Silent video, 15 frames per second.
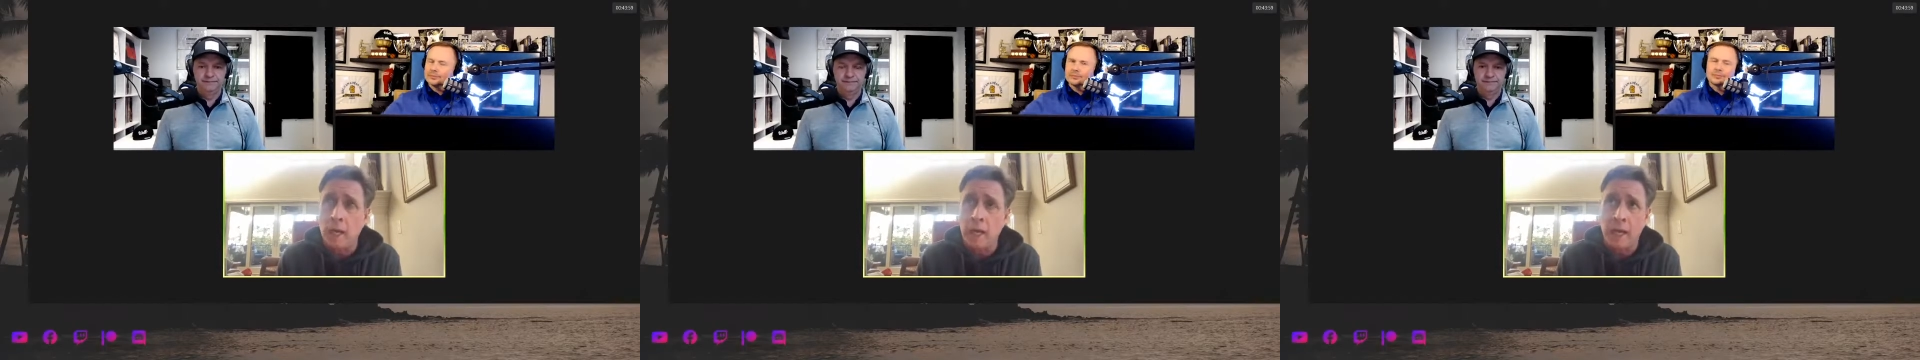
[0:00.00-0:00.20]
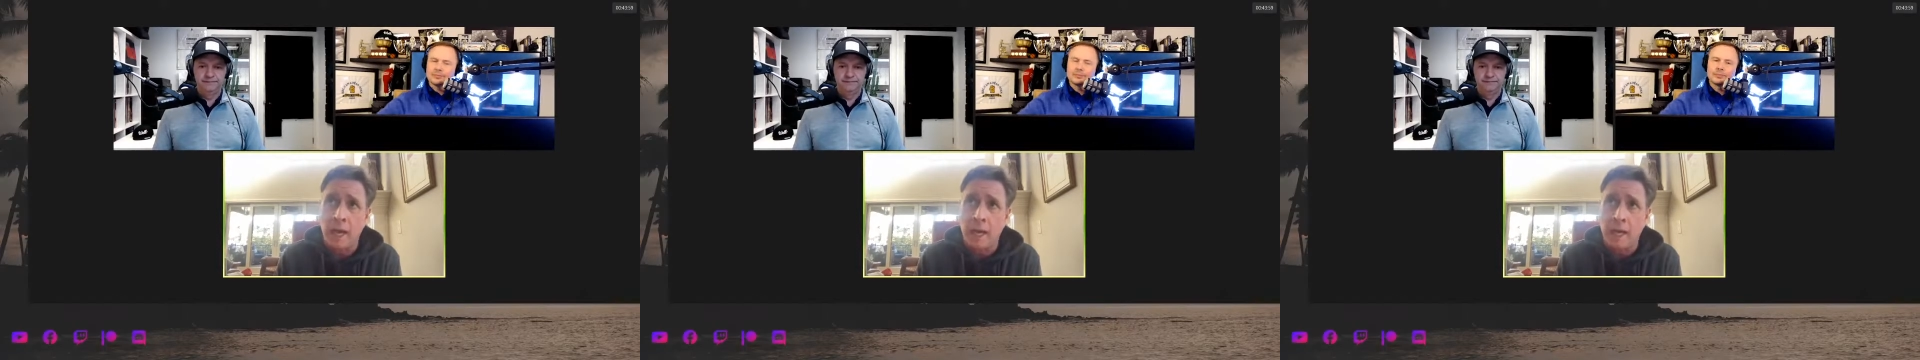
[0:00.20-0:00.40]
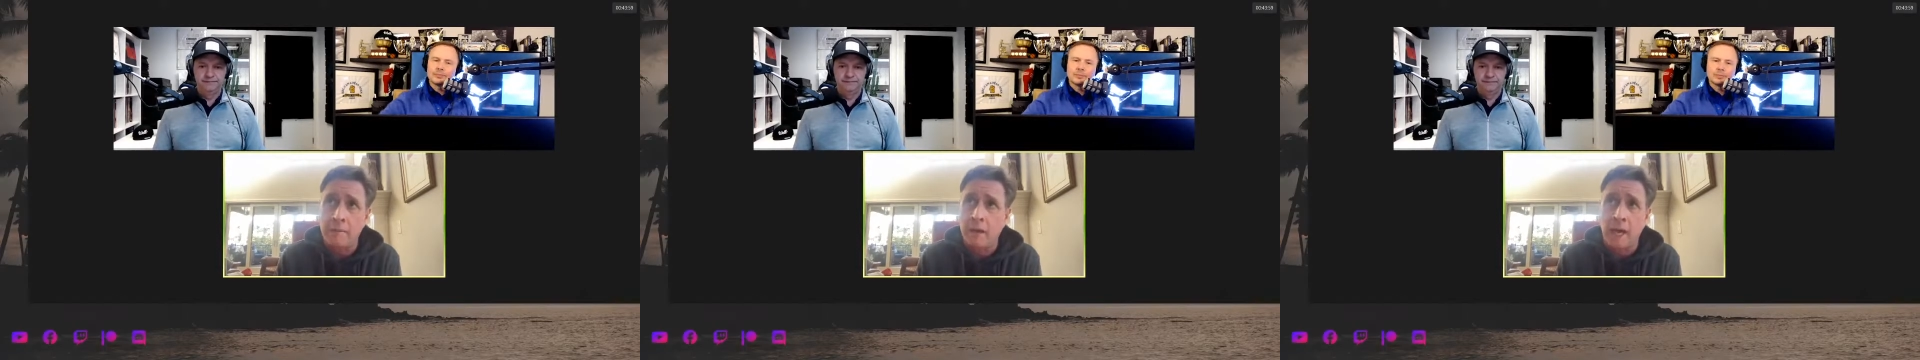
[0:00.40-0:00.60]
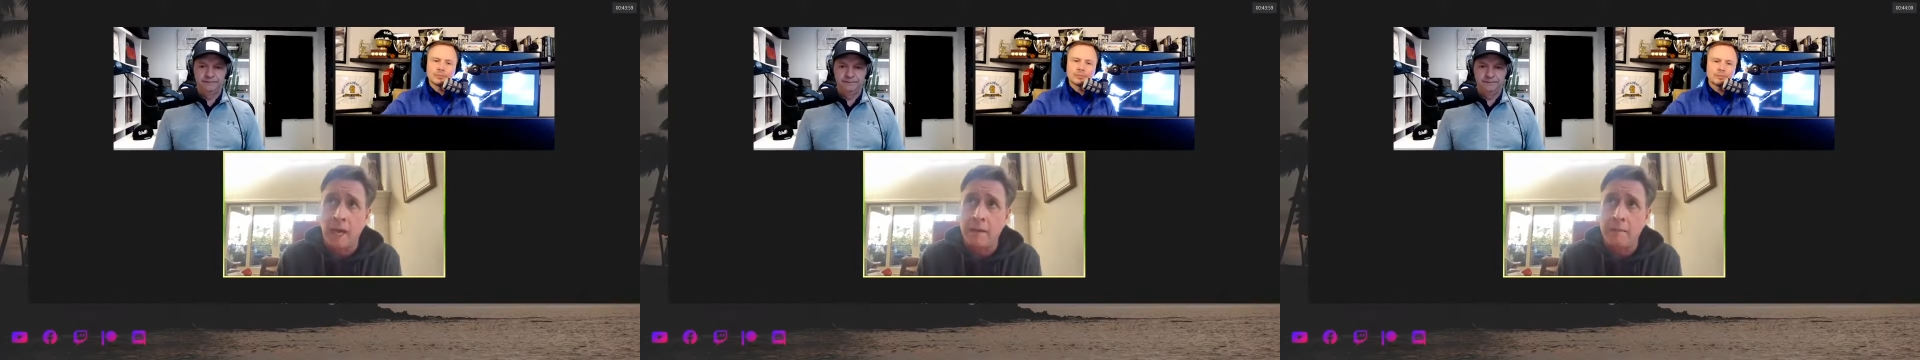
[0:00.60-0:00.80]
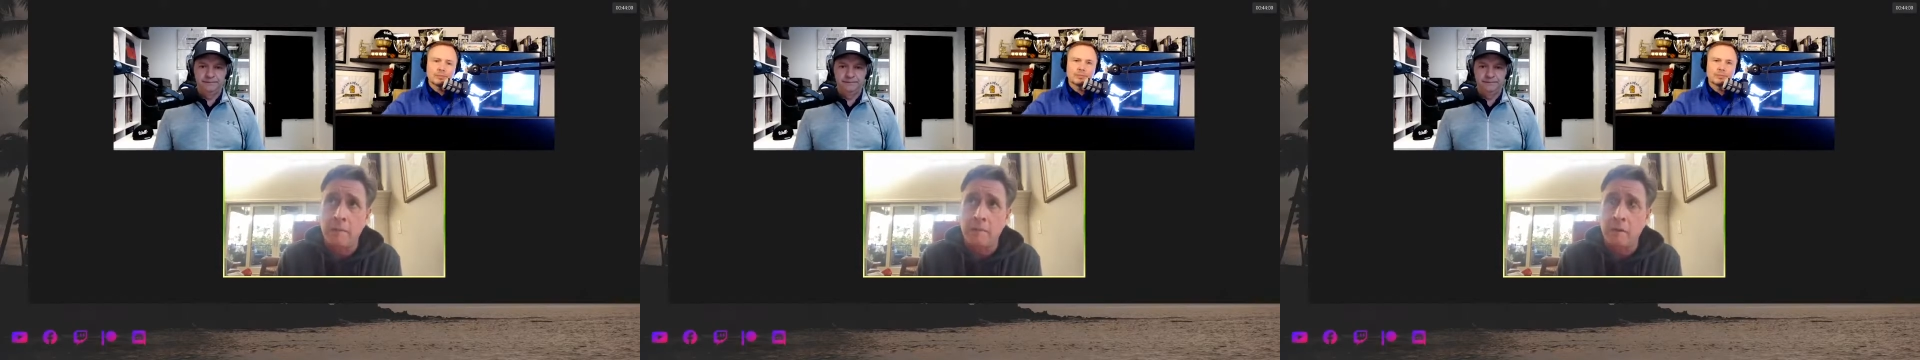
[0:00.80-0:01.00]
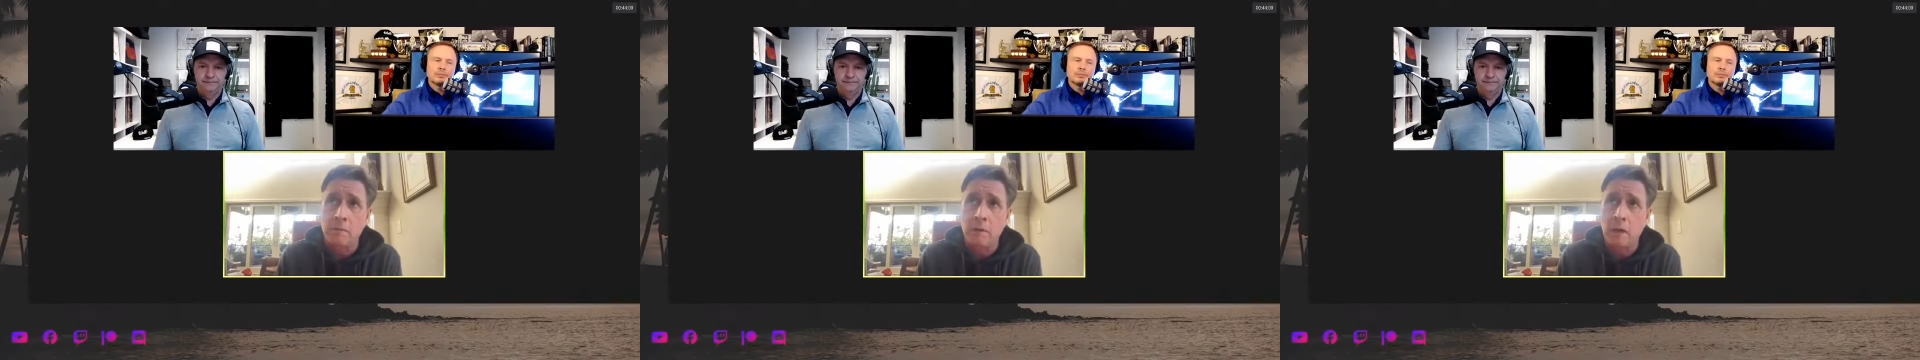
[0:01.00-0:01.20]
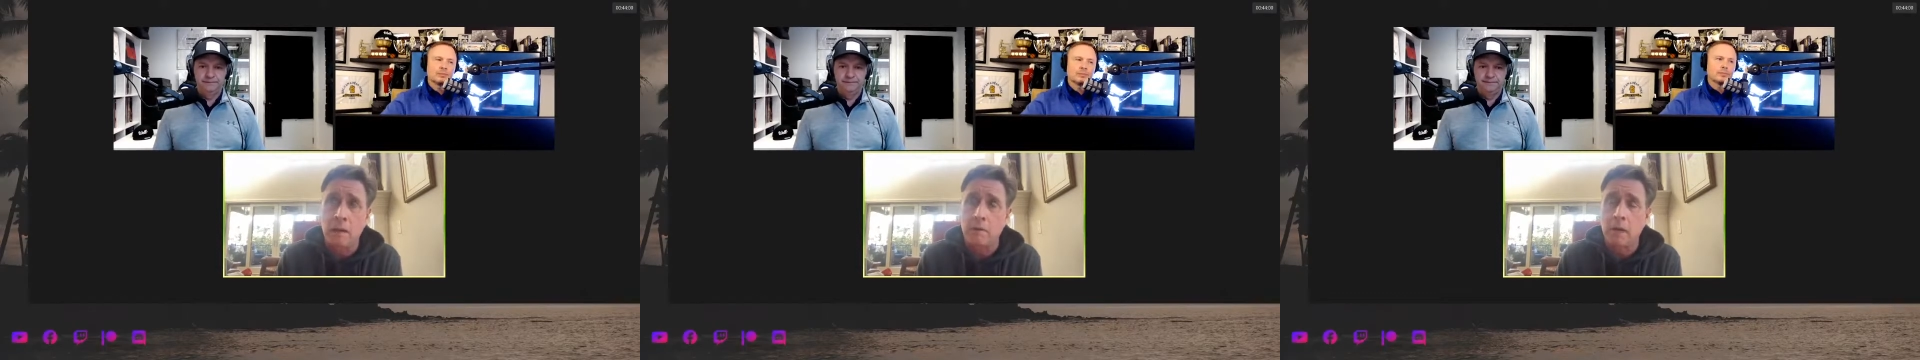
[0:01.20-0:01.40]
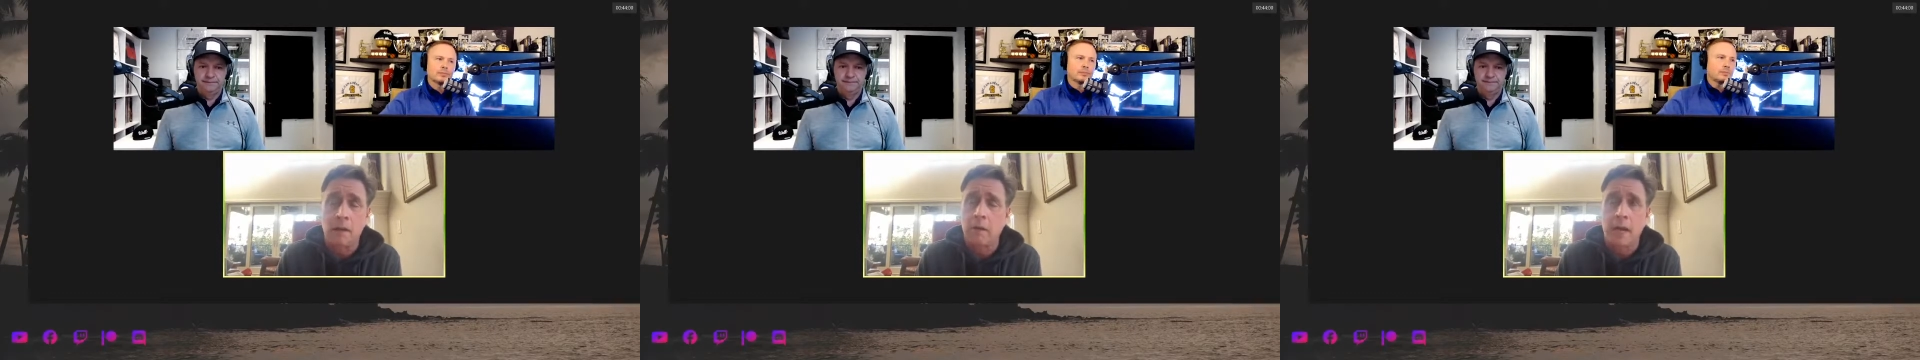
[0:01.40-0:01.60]
and I
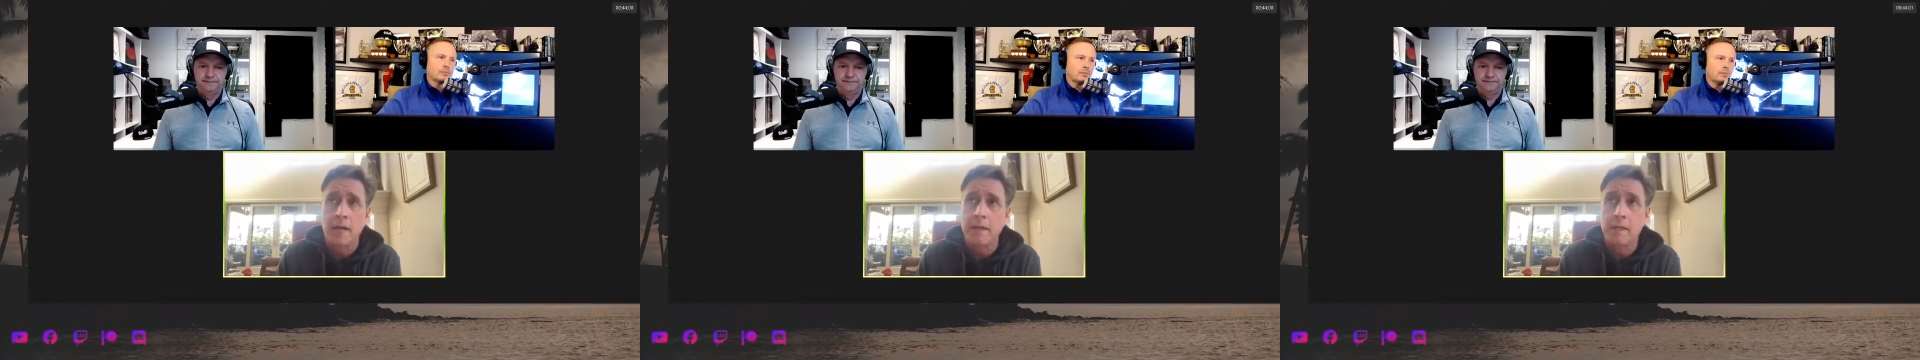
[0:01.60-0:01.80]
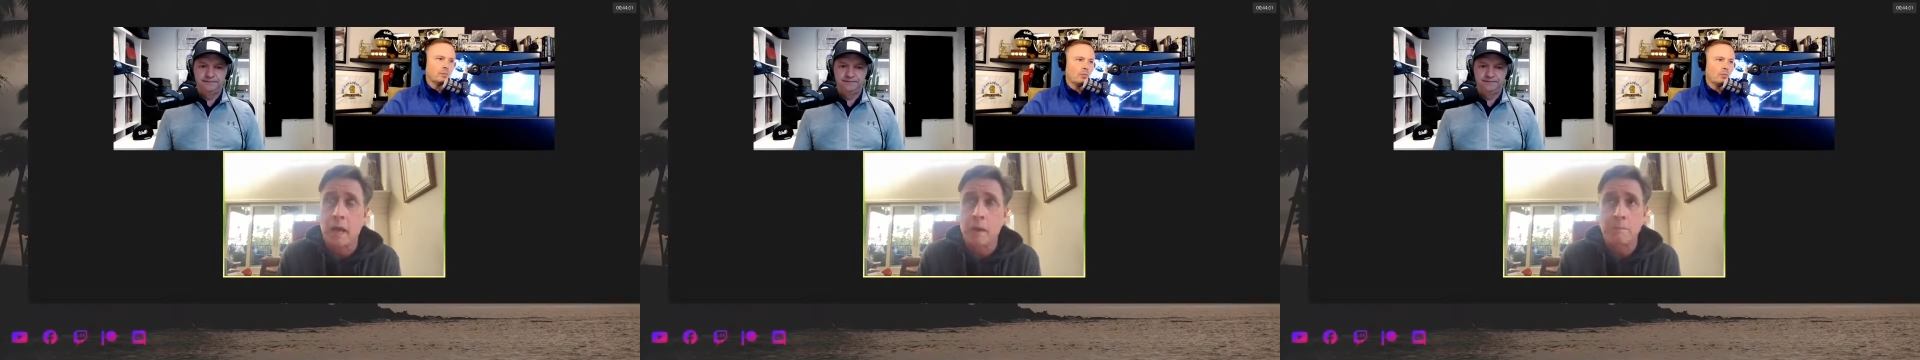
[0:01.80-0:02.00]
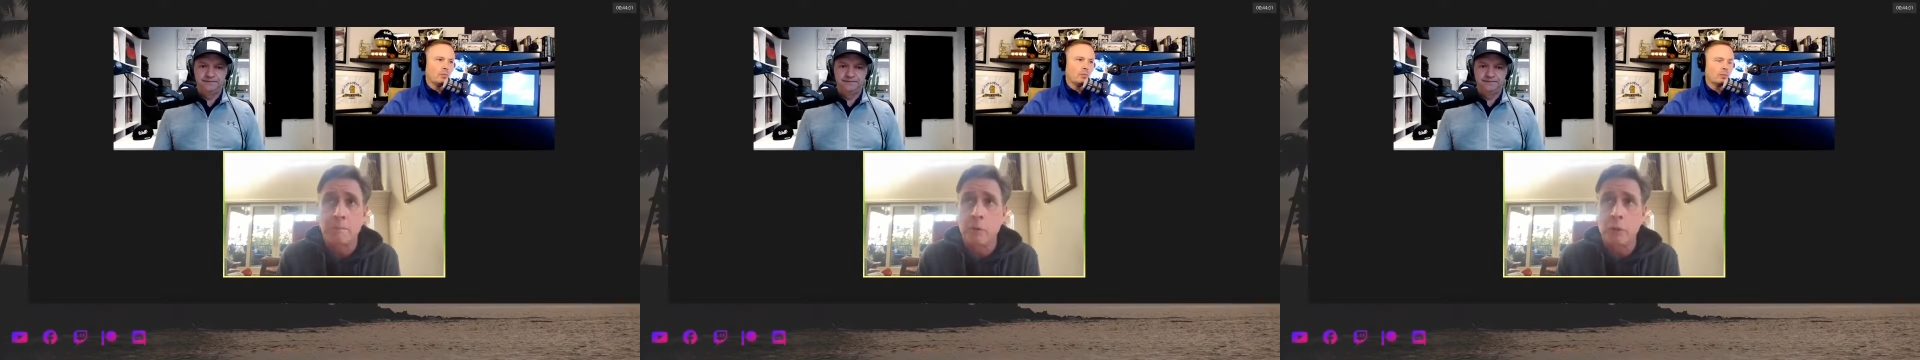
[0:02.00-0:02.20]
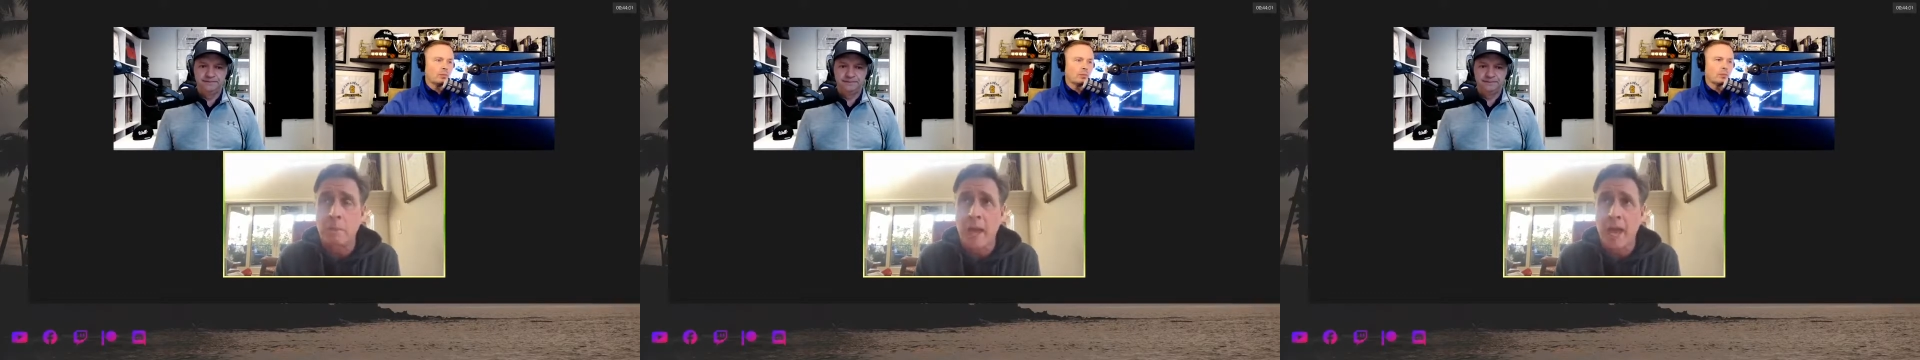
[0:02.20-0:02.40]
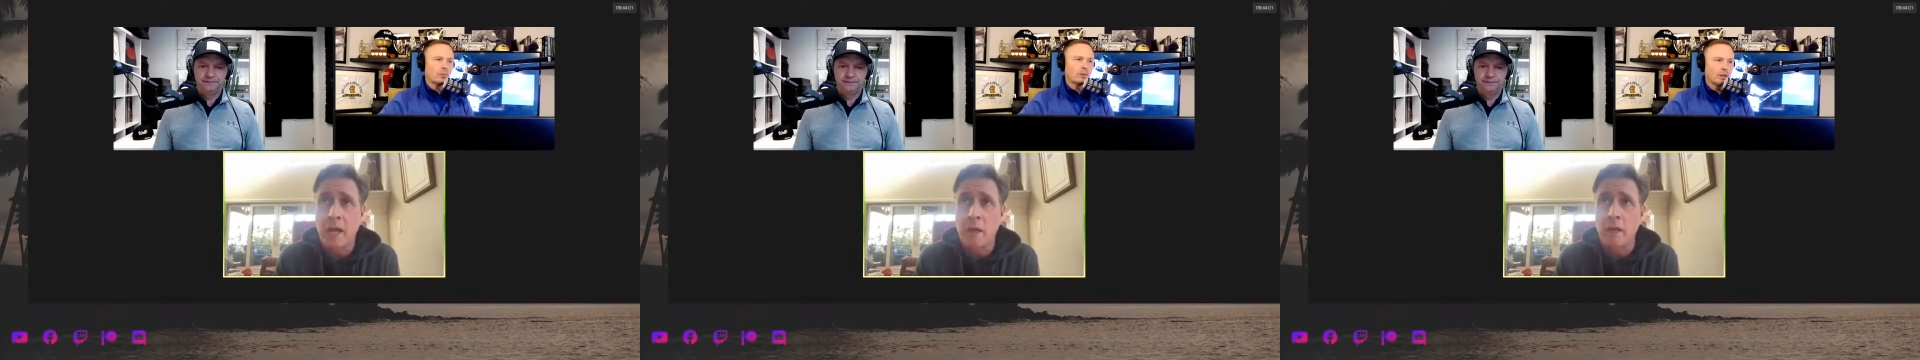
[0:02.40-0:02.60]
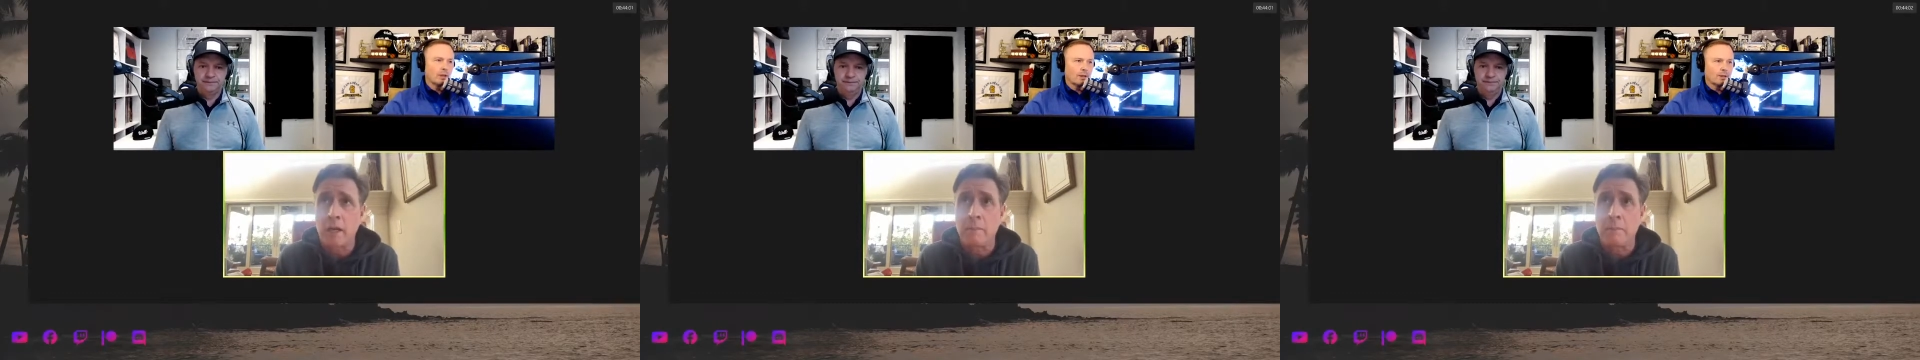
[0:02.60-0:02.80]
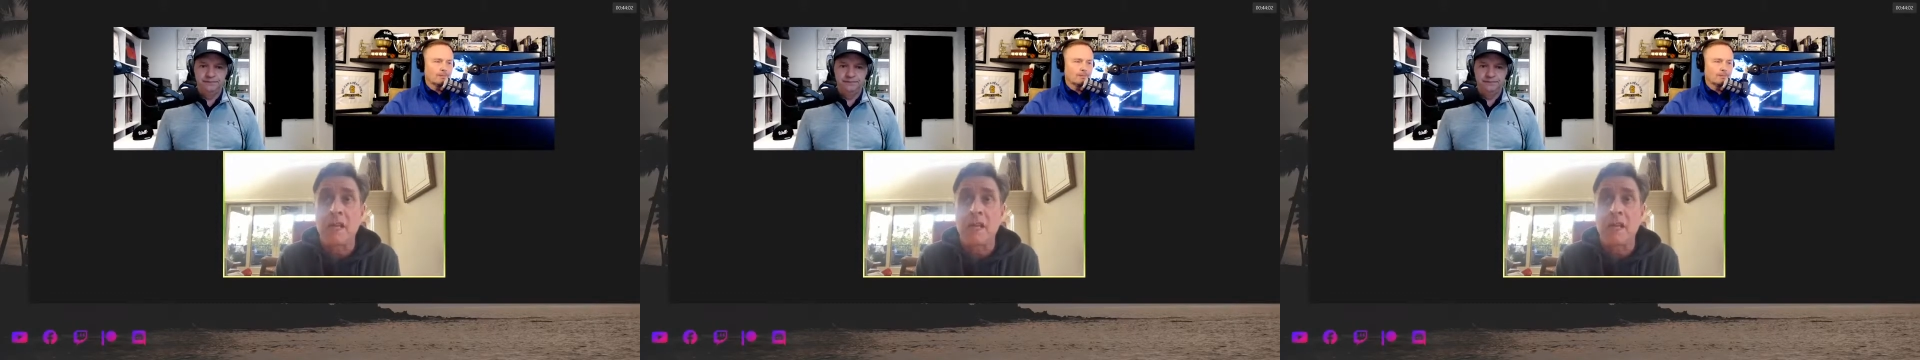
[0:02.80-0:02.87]
did not push back on him